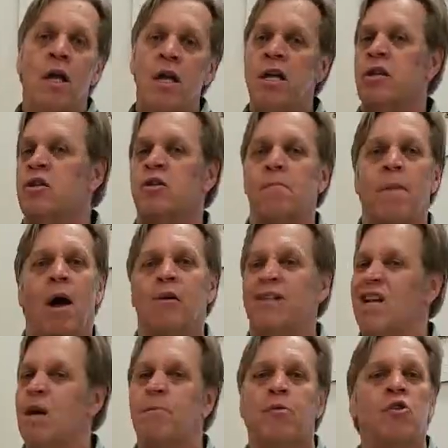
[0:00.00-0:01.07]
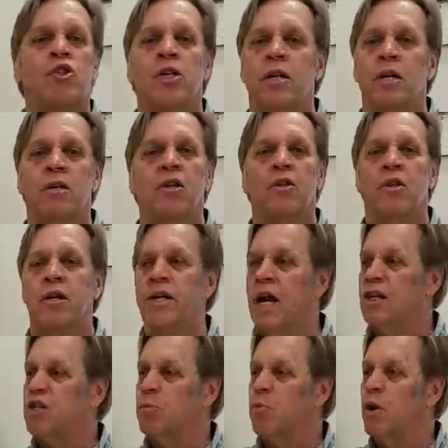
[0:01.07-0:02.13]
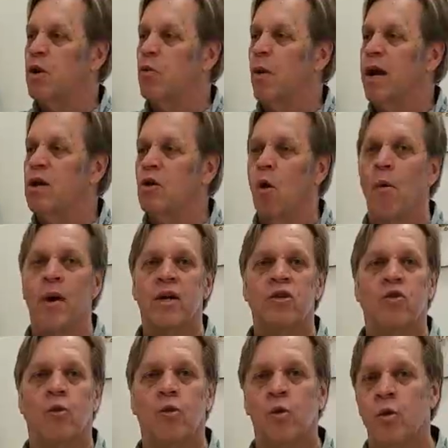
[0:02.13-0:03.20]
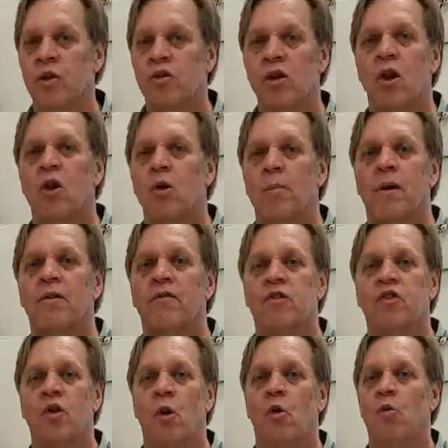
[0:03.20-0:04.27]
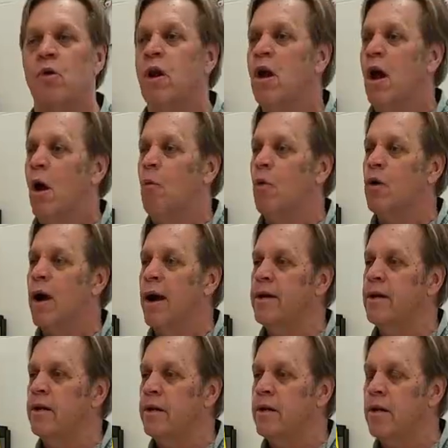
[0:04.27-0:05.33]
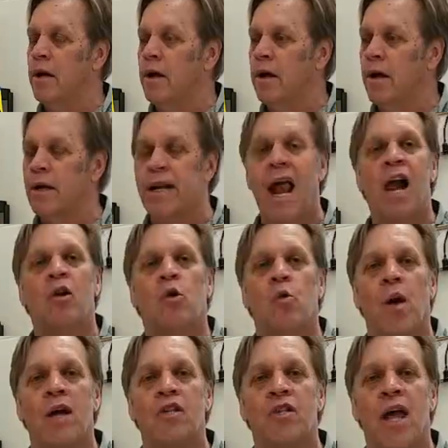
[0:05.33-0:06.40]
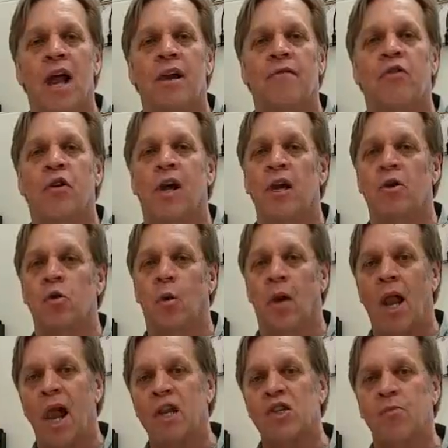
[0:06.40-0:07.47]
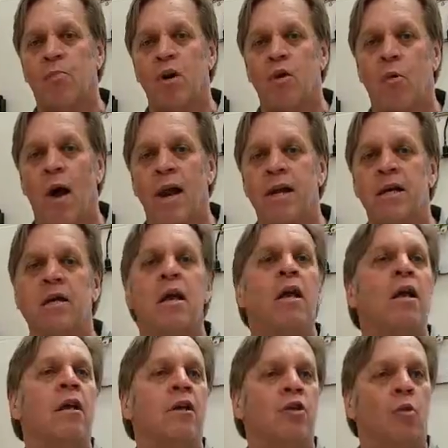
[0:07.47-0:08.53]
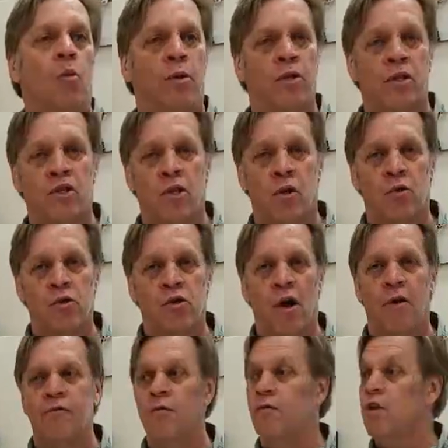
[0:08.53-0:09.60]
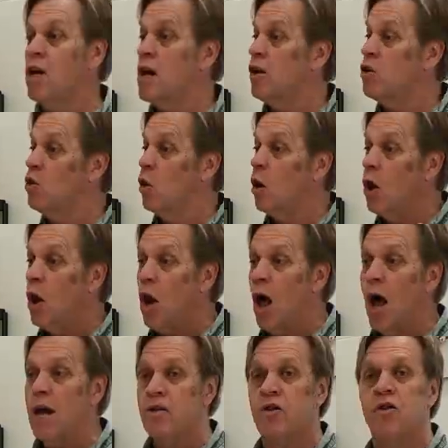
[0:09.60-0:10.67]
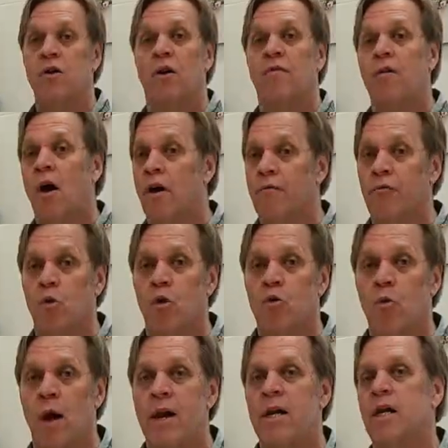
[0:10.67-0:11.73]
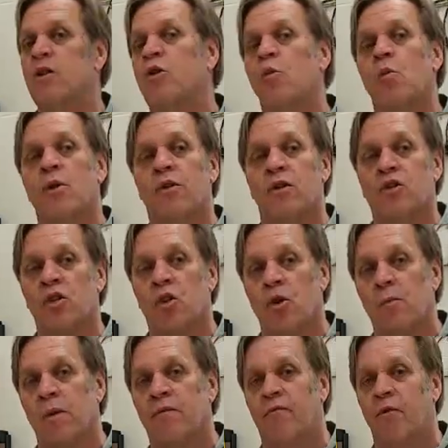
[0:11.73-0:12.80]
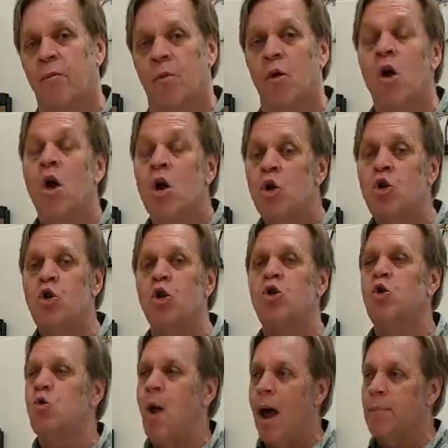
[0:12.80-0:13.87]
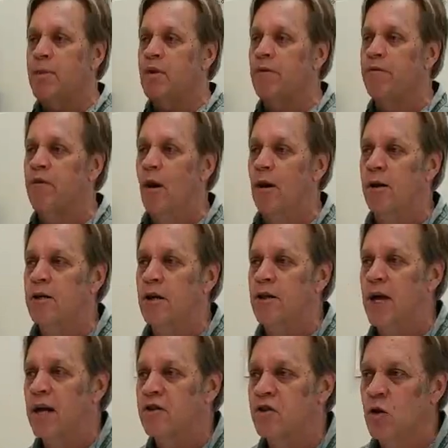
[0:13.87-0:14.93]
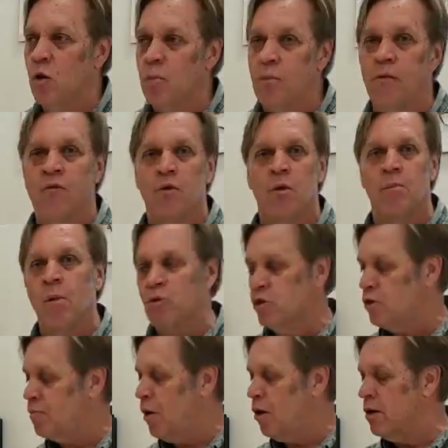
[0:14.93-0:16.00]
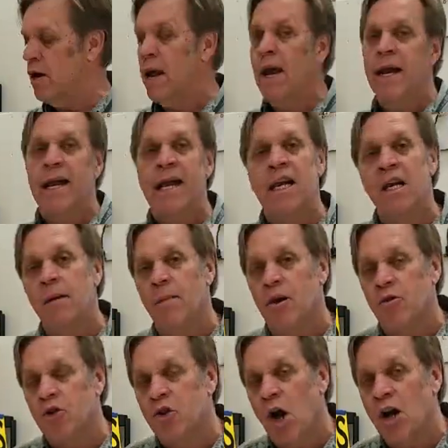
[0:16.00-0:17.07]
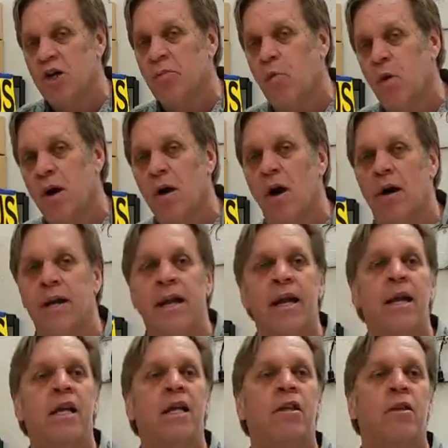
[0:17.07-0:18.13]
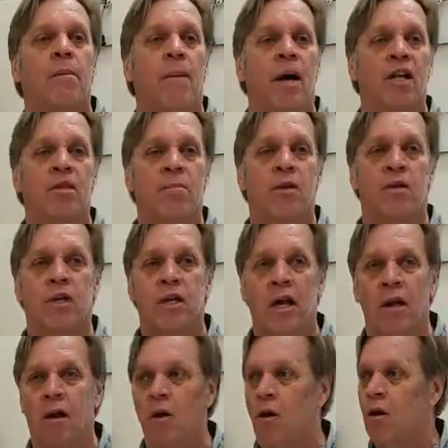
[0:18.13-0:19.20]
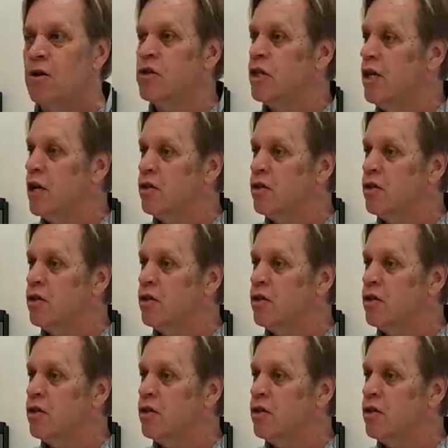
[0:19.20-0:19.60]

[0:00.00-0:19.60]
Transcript: is about 10% into the next spring rate going. So there is a little bit of a zone, and we'll kind of categorize that. If you're going to do a lot of spring riding, get the one that's a little softer. If you're going to do lots of off-road riding, get the one that's a little bit firmer, should you happen to fall into that zone. But for the most part, getting a better shock spring on any of the bikes, be it the KLRs, the